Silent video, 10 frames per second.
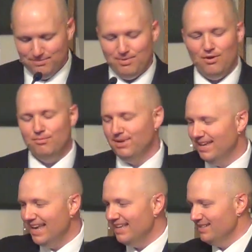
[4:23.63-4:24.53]
Paul
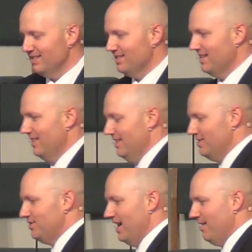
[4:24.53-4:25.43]
begins
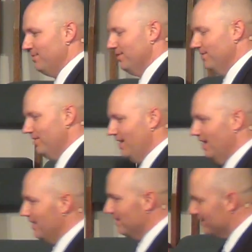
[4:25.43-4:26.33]
this chapter,
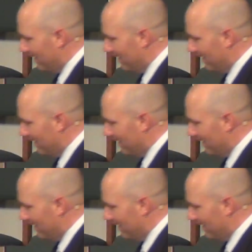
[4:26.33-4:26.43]
and